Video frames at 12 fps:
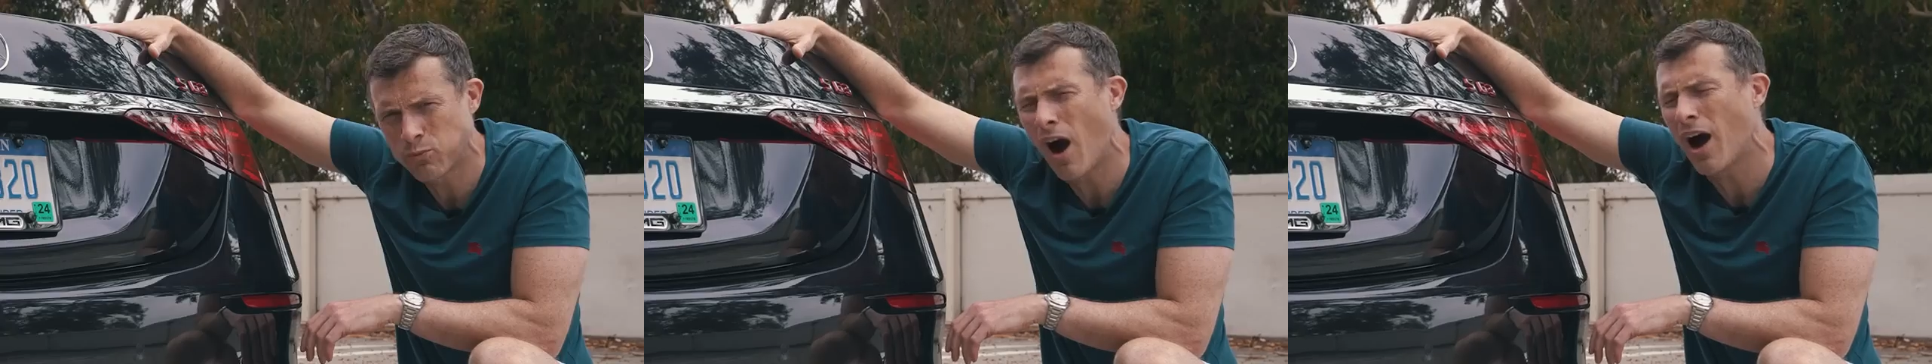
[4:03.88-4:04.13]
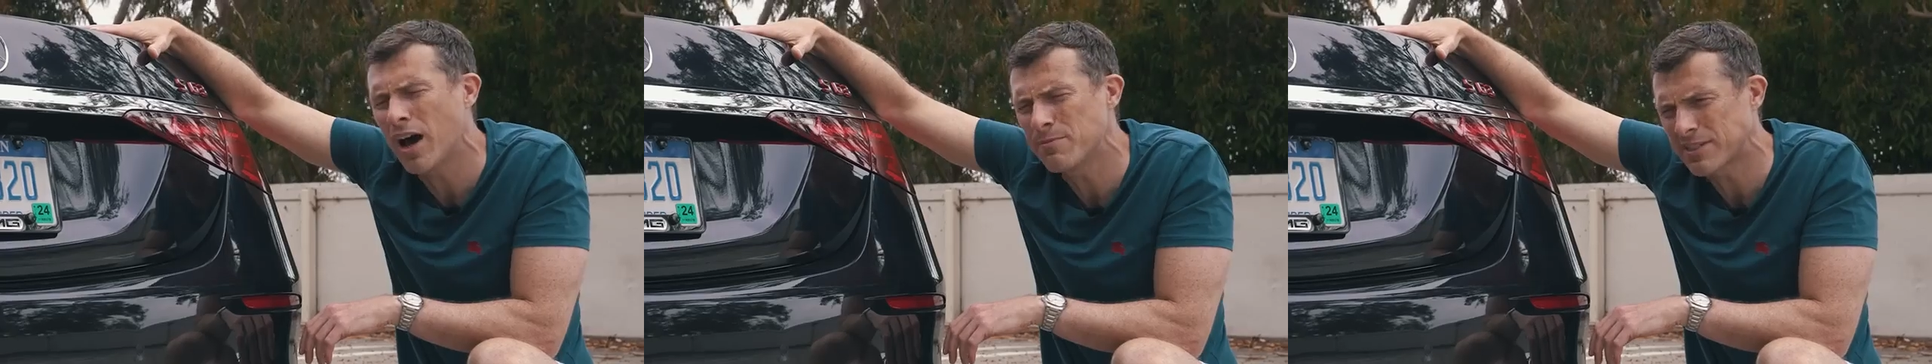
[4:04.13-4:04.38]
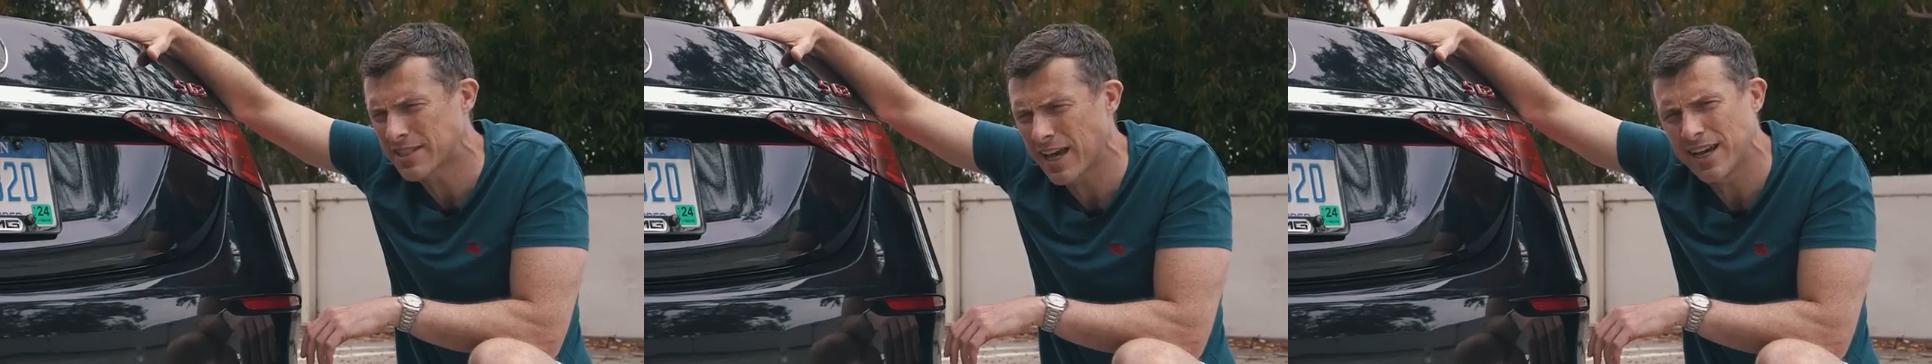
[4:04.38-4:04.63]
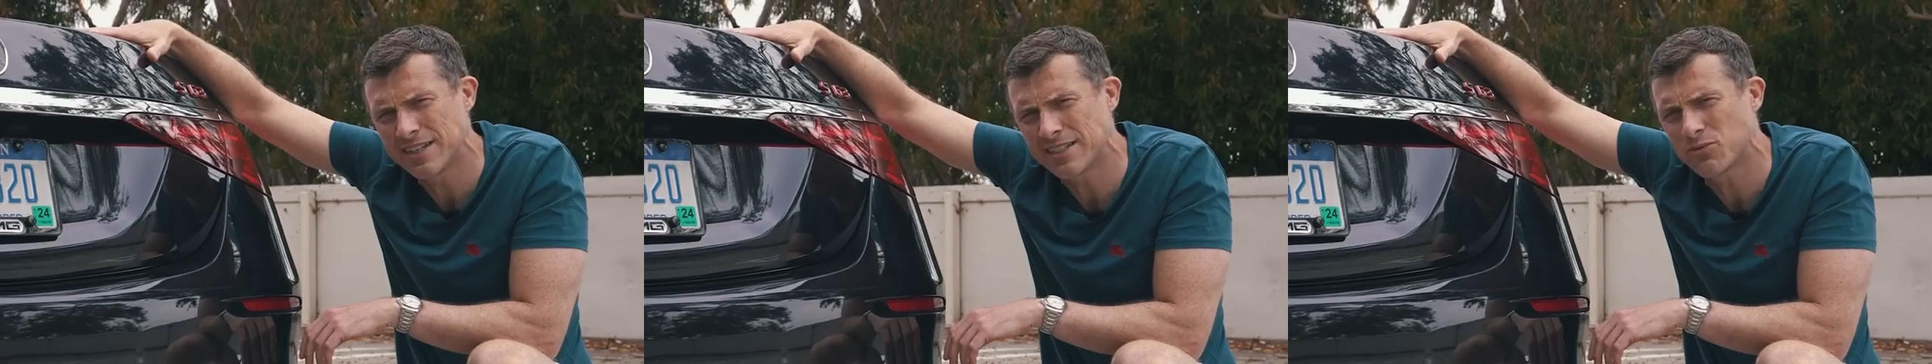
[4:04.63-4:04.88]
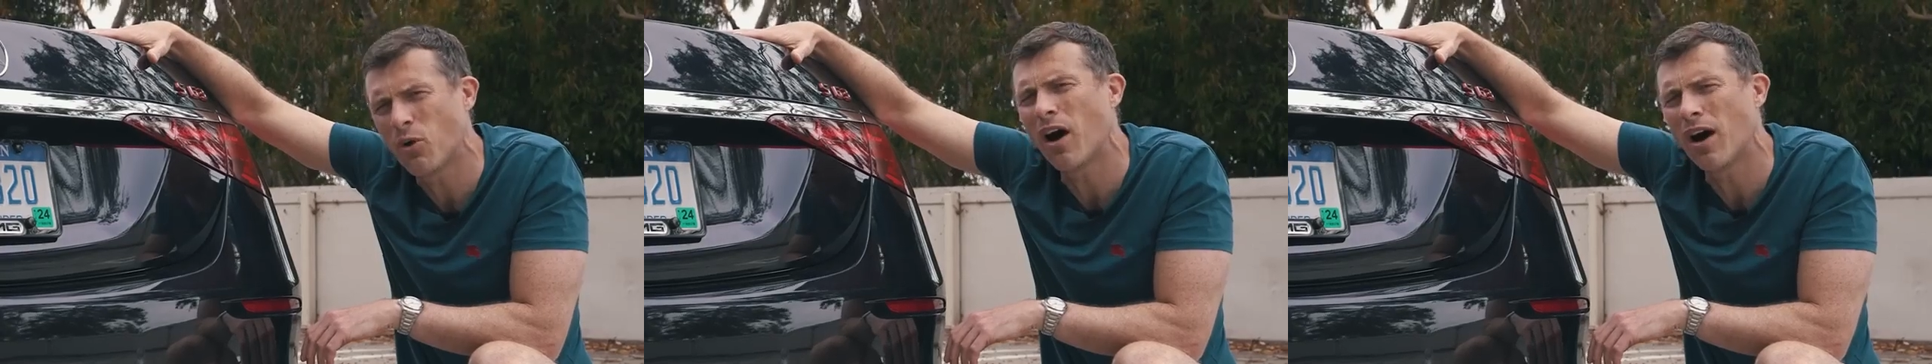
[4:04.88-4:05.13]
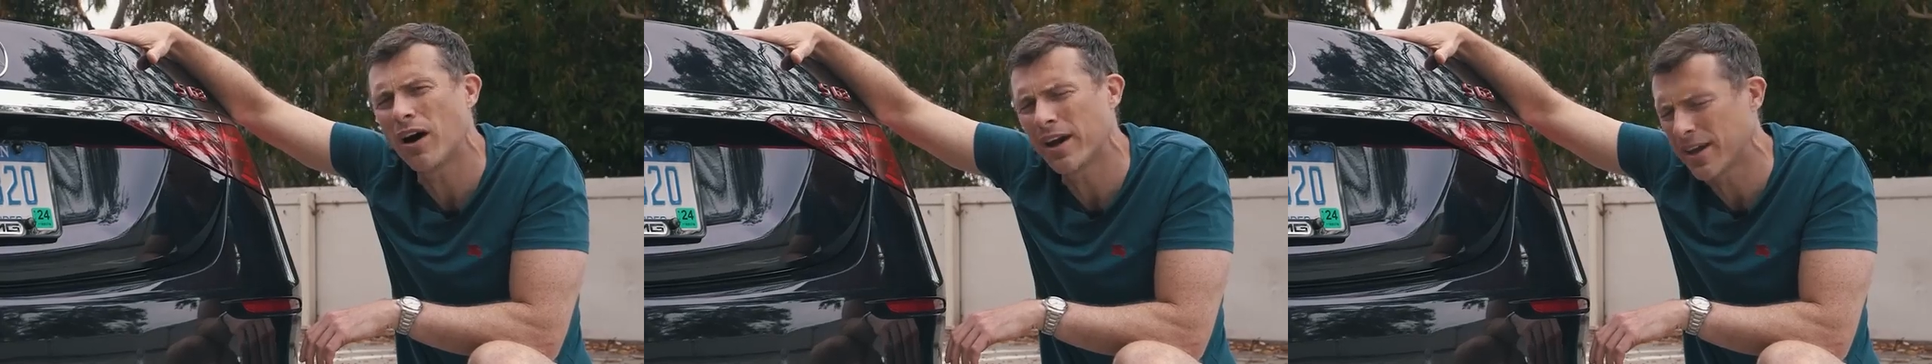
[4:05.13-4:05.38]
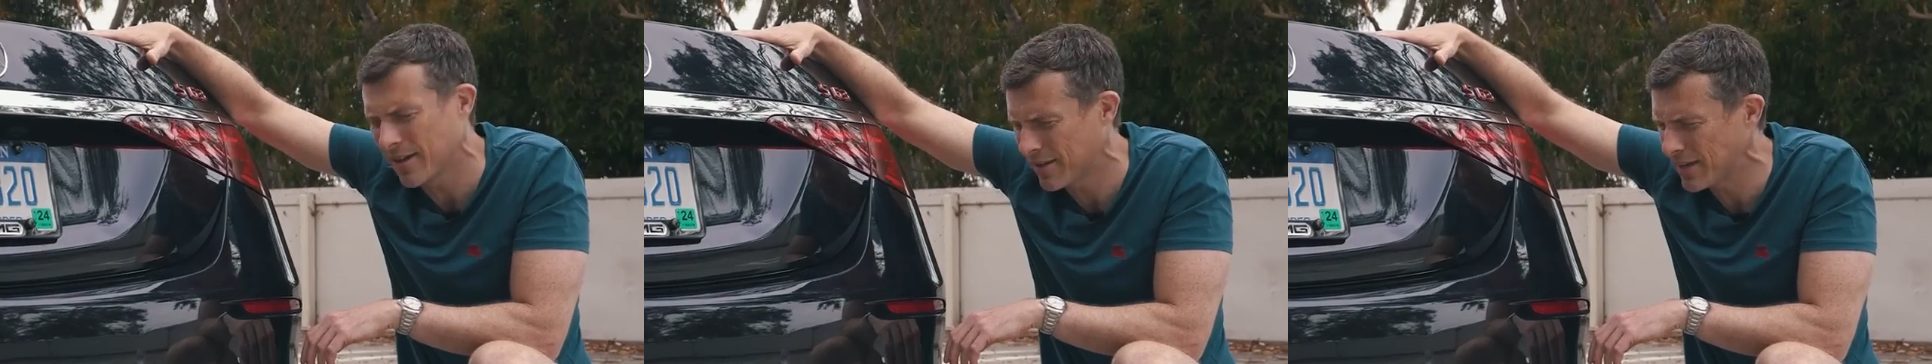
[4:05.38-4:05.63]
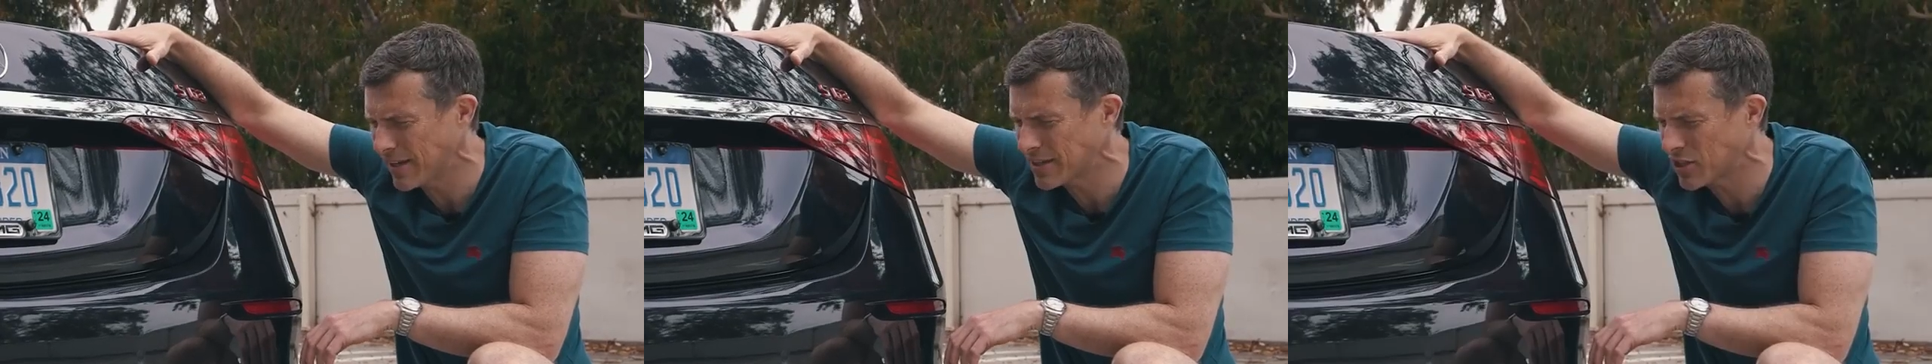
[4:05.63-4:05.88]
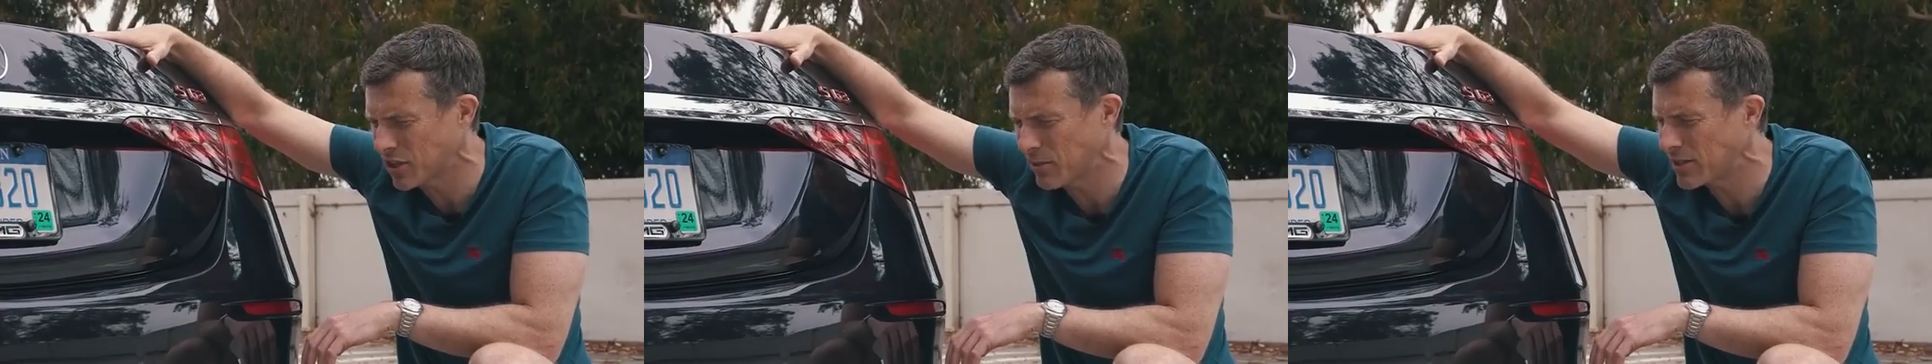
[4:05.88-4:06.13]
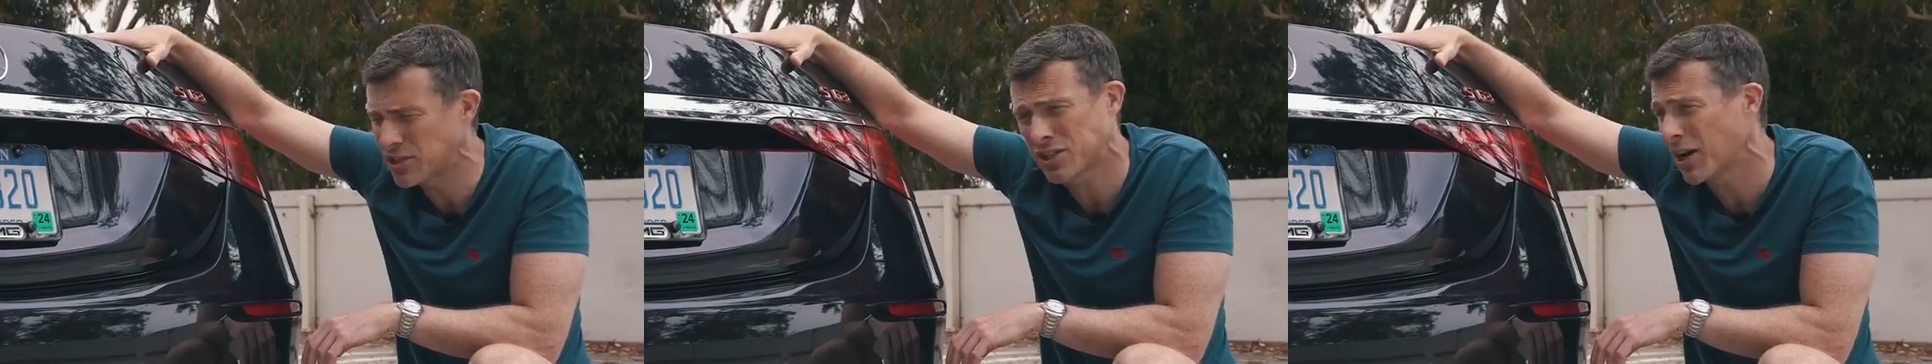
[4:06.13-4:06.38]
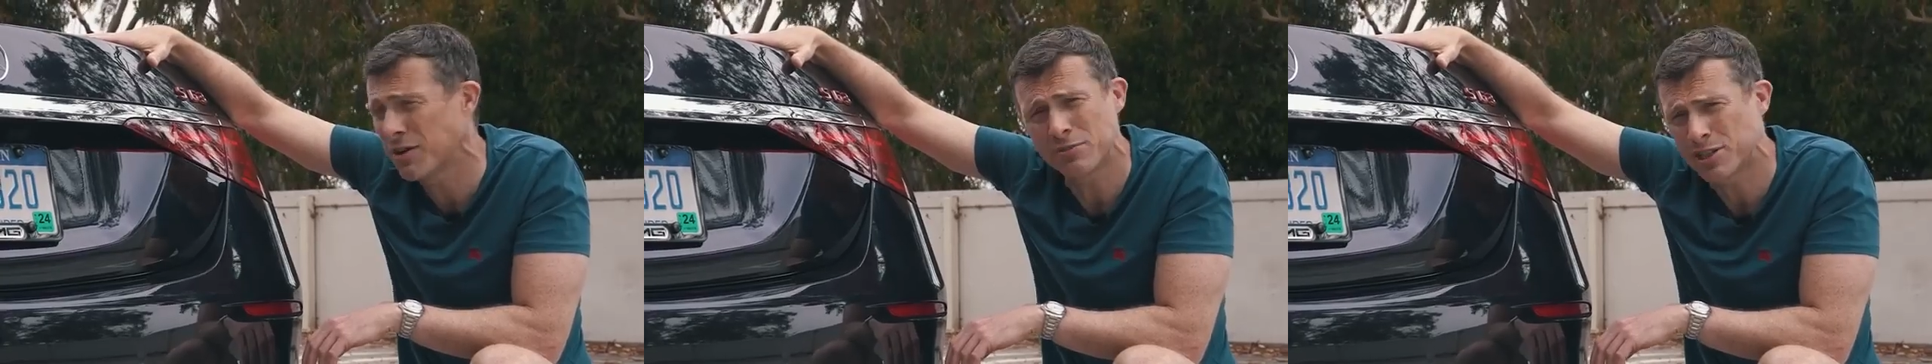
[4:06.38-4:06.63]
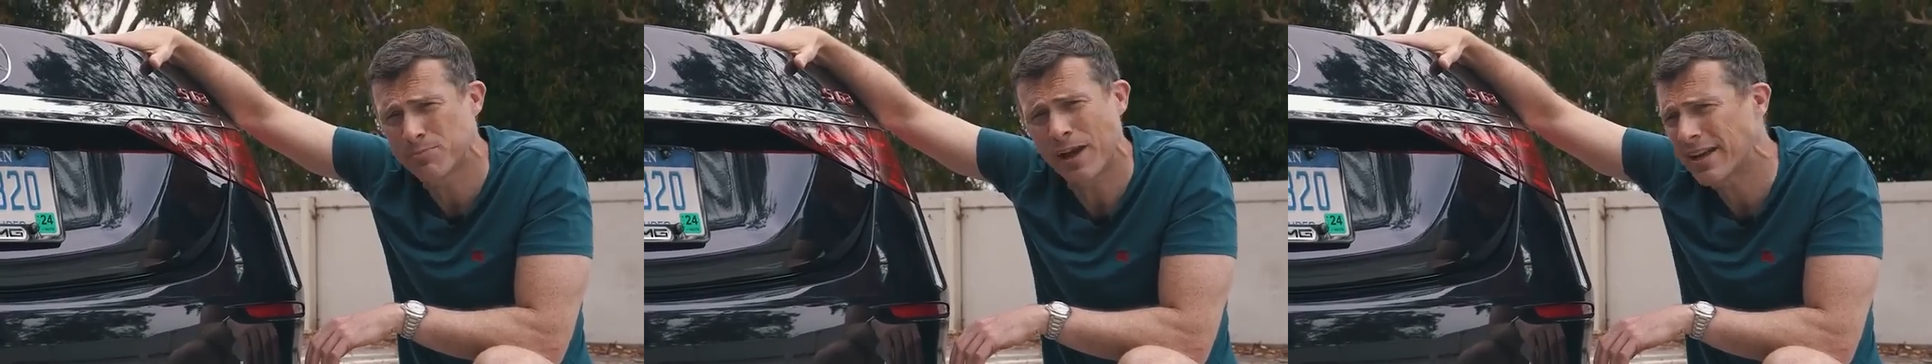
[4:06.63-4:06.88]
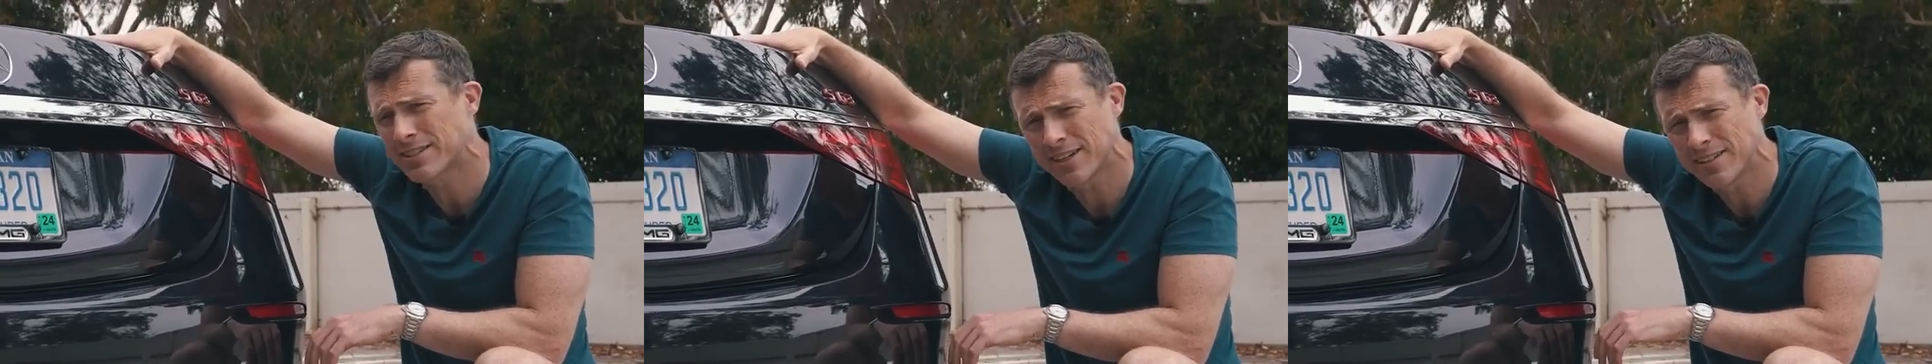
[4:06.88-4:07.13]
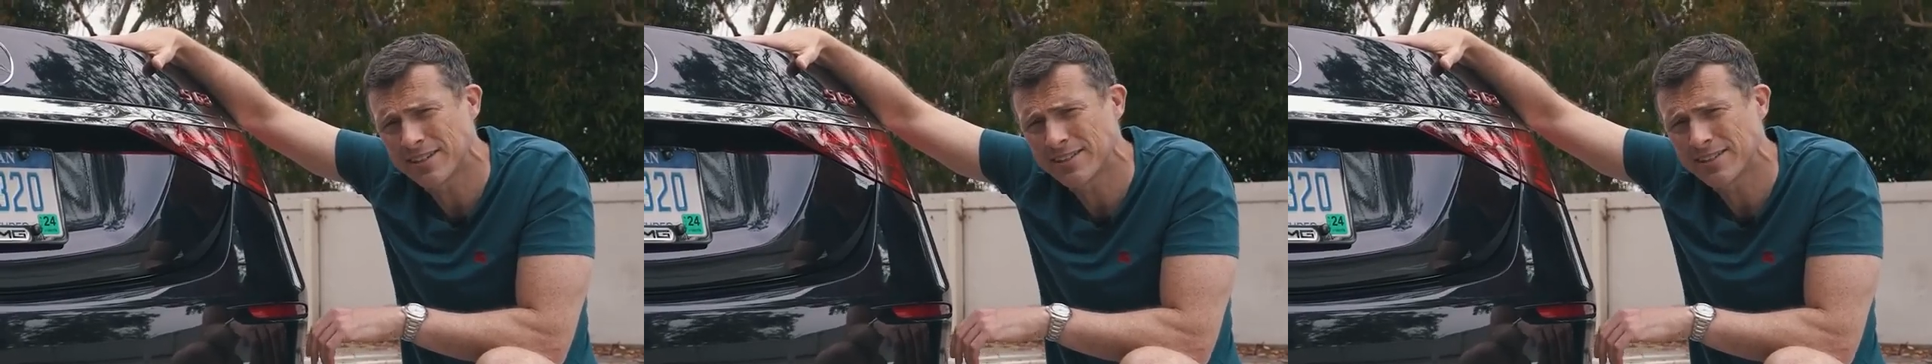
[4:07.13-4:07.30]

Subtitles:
Why, Mercedes, why? Things could have been so much better.